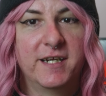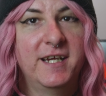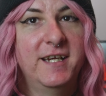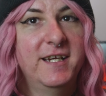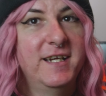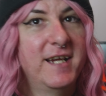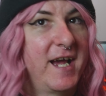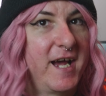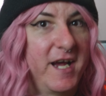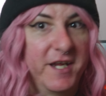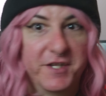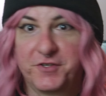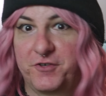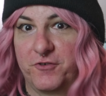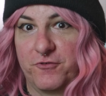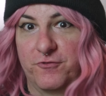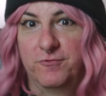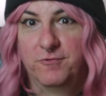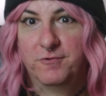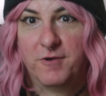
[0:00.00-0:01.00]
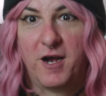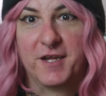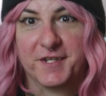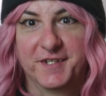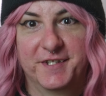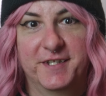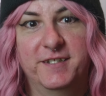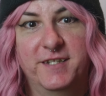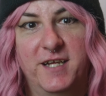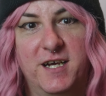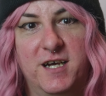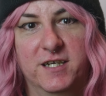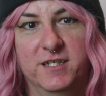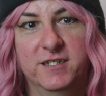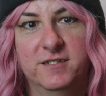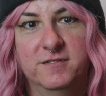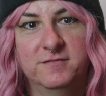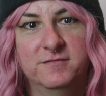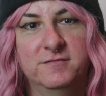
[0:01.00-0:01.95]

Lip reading: He has crossed the line.